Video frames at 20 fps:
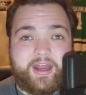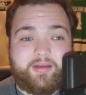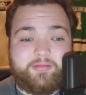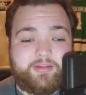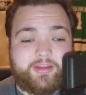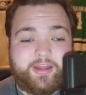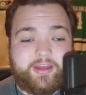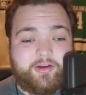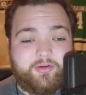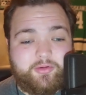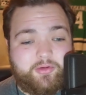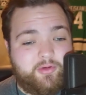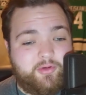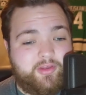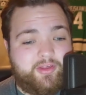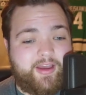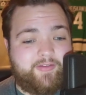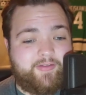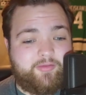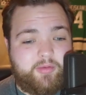I mean, they don't always
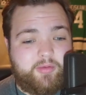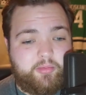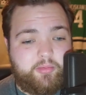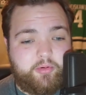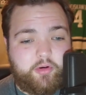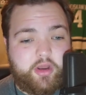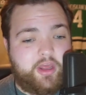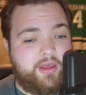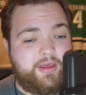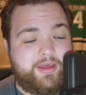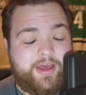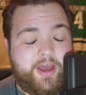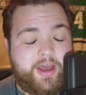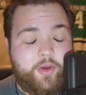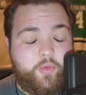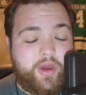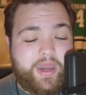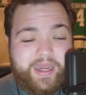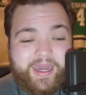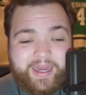have to be pretty.
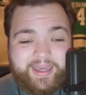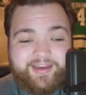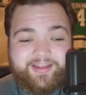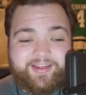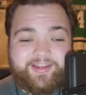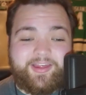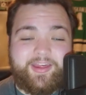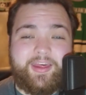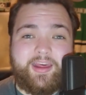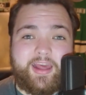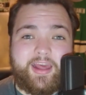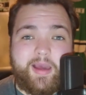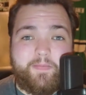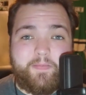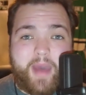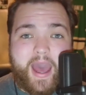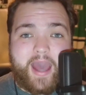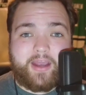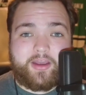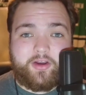We need to see it get
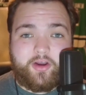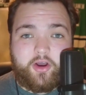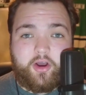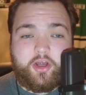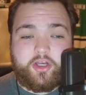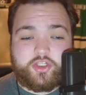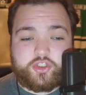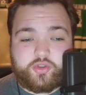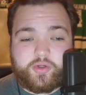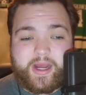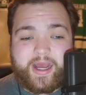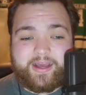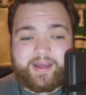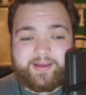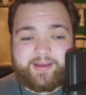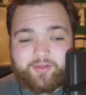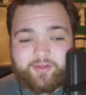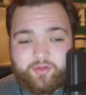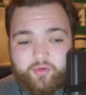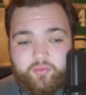back on track
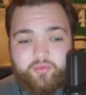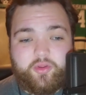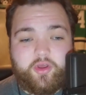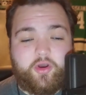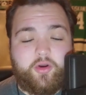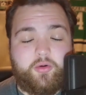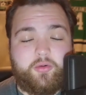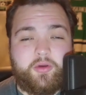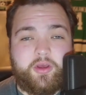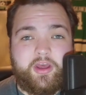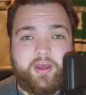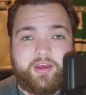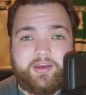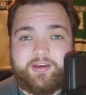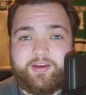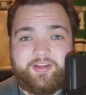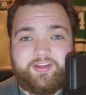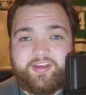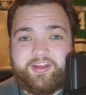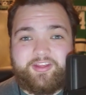soon, though,
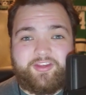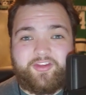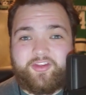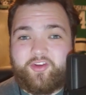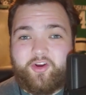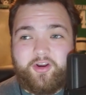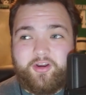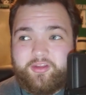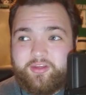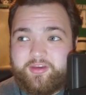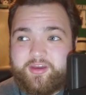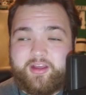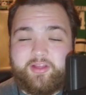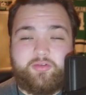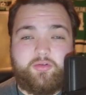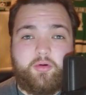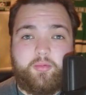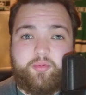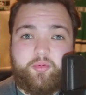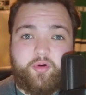because it's starting to get
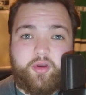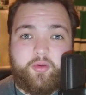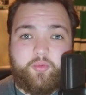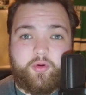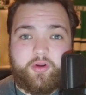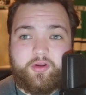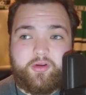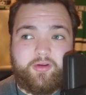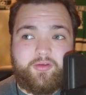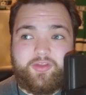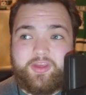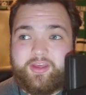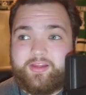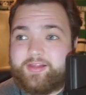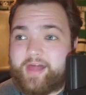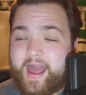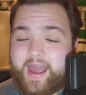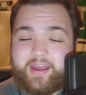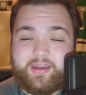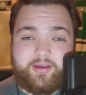to a point where the
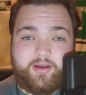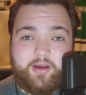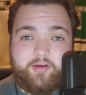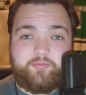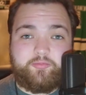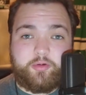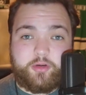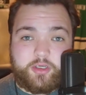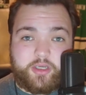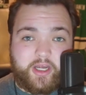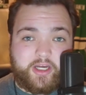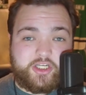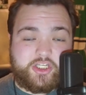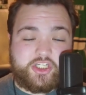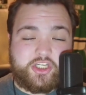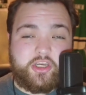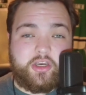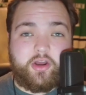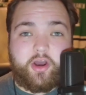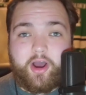lack of
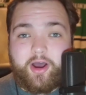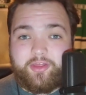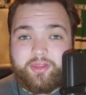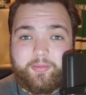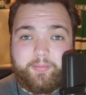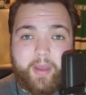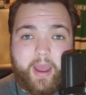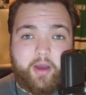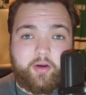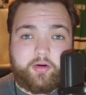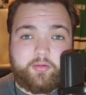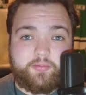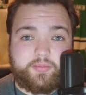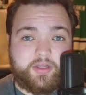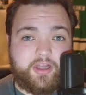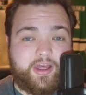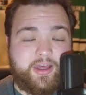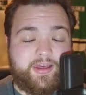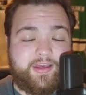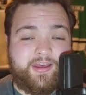production on the power
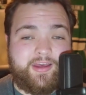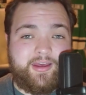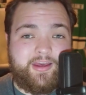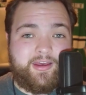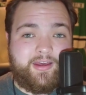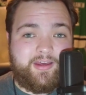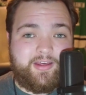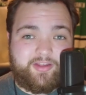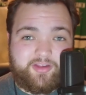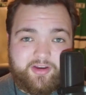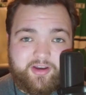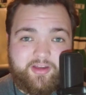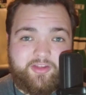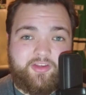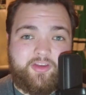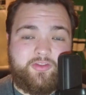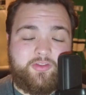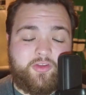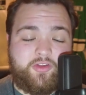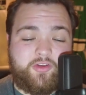play, it's
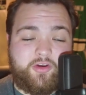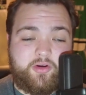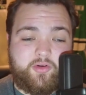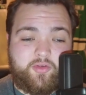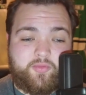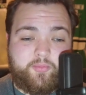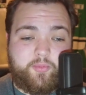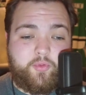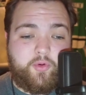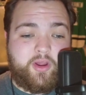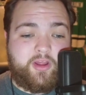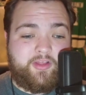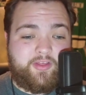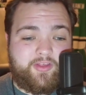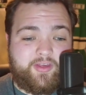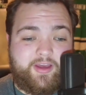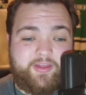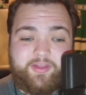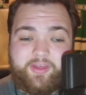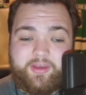costing the Stars
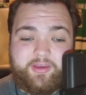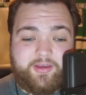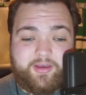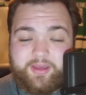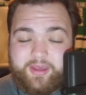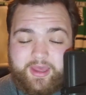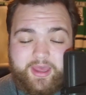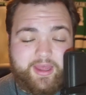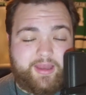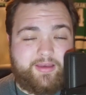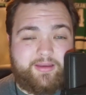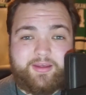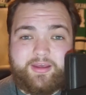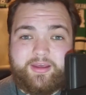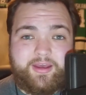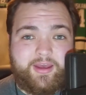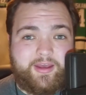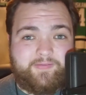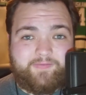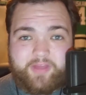points. I think, again,
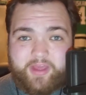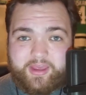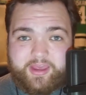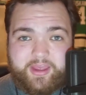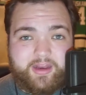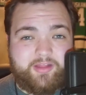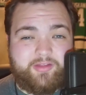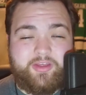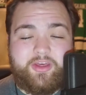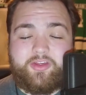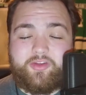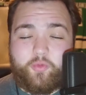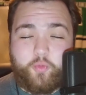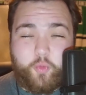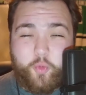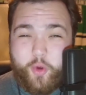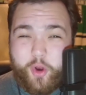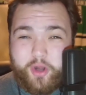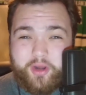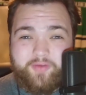they get at least
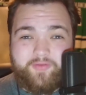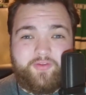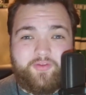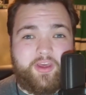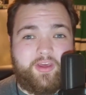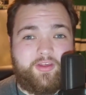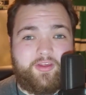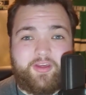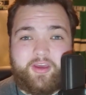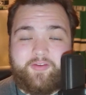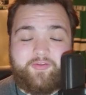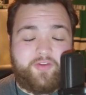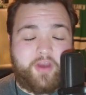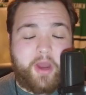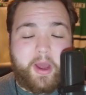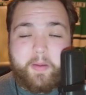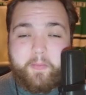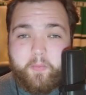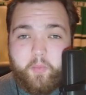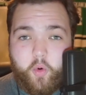one of these, if
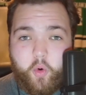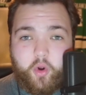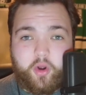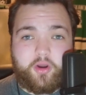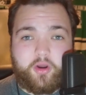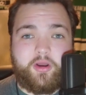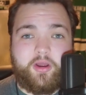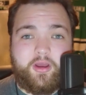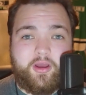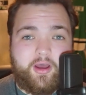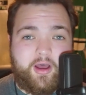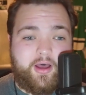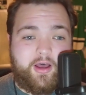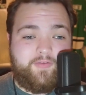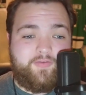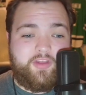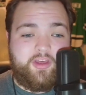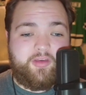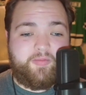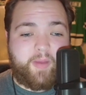not more,
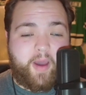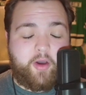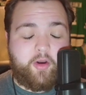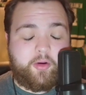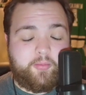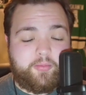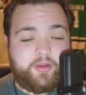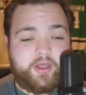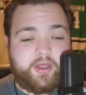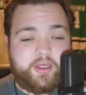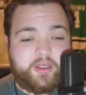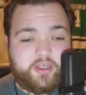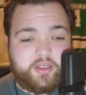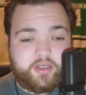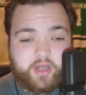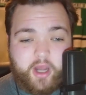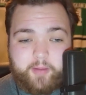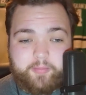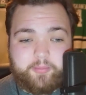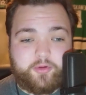of these power play
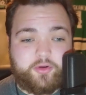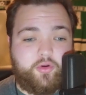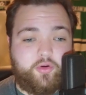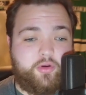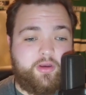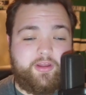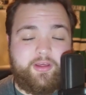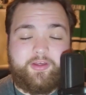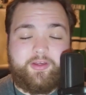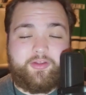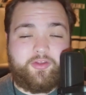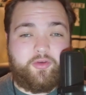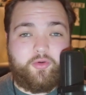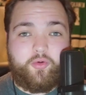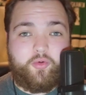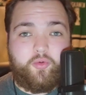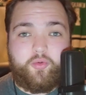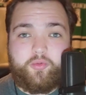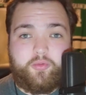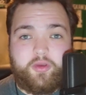opportunities
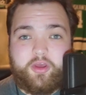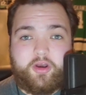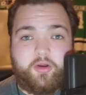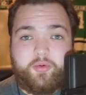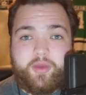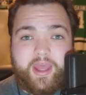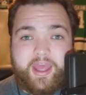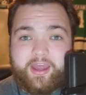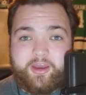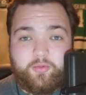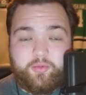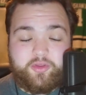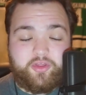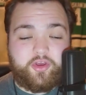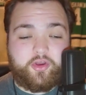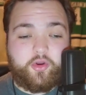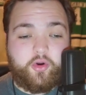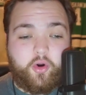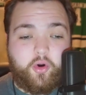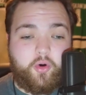to, you know, end with a
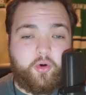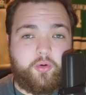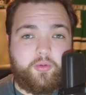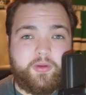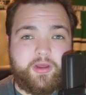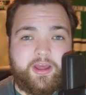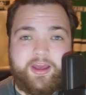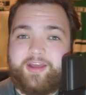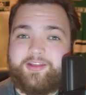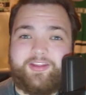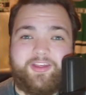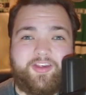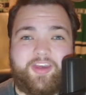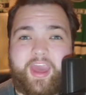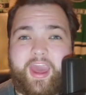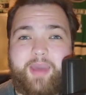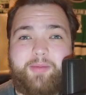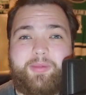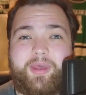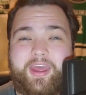goal. This
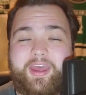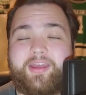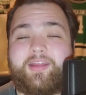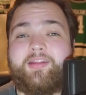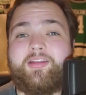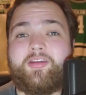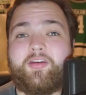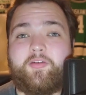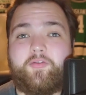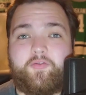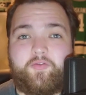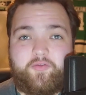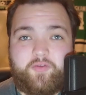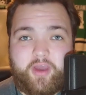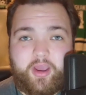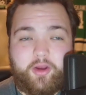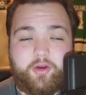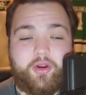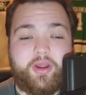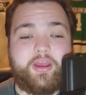game ends
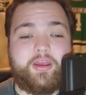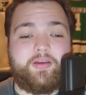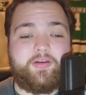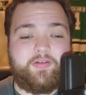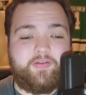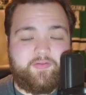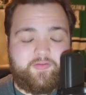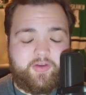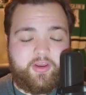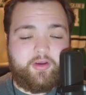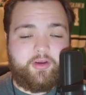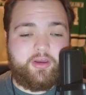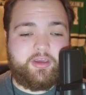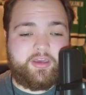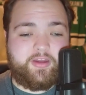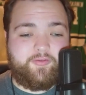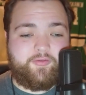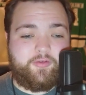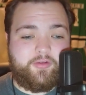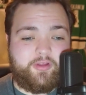very, very
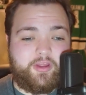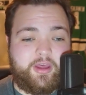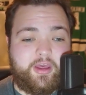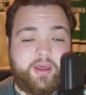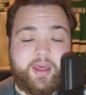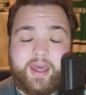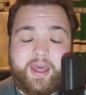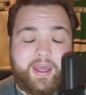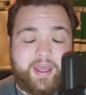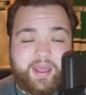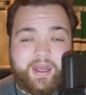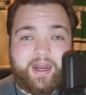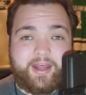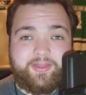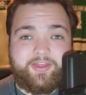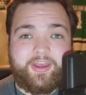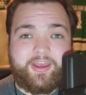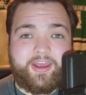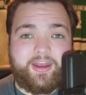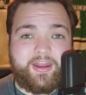differently, and I
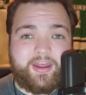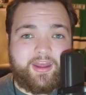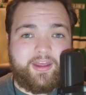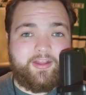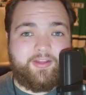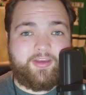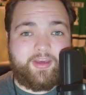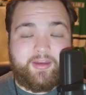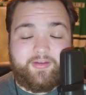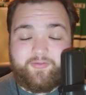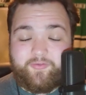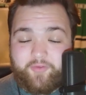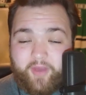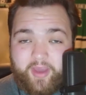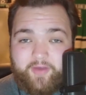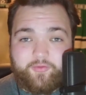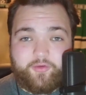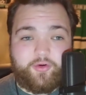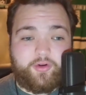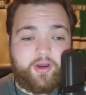think it ends in
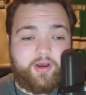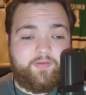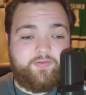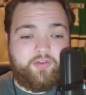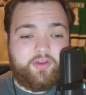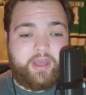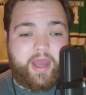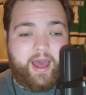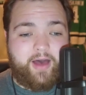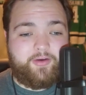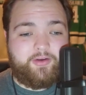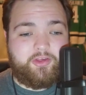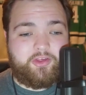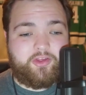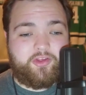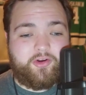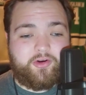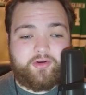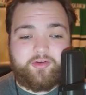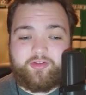favor of the Dallas
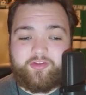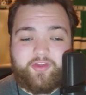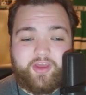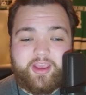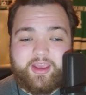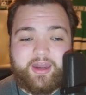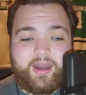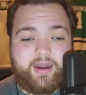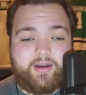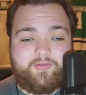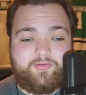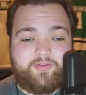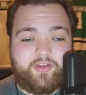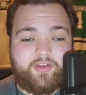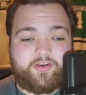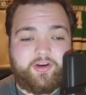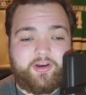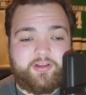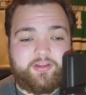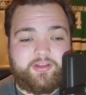Stars, and they get out of this
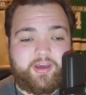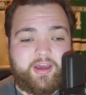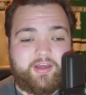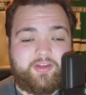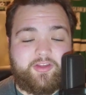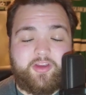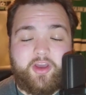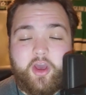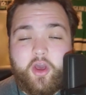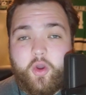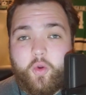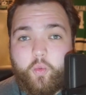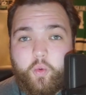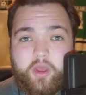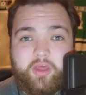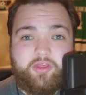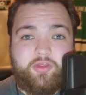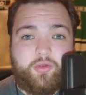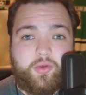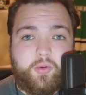contest
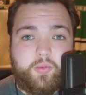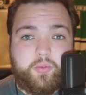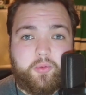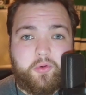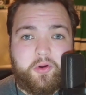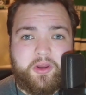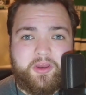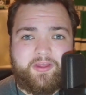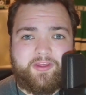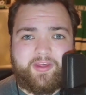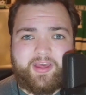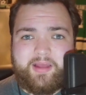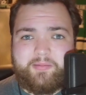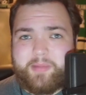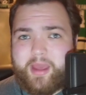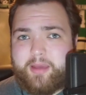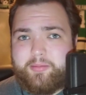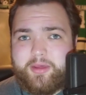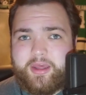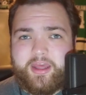with 2 points and
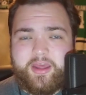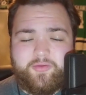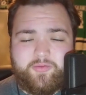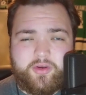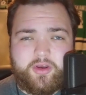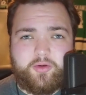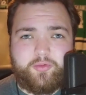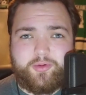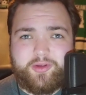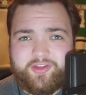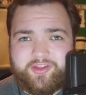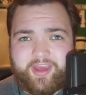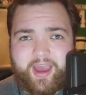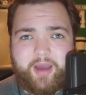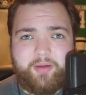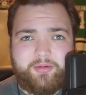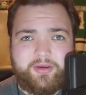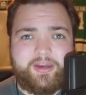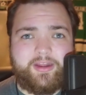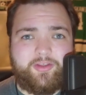maybe even a
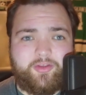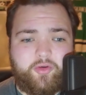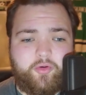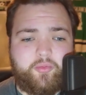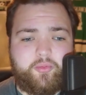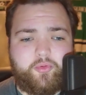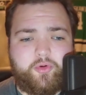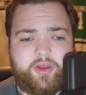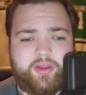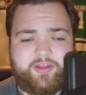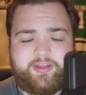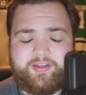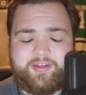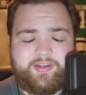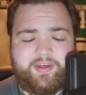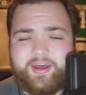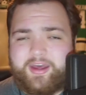resounding 2 points.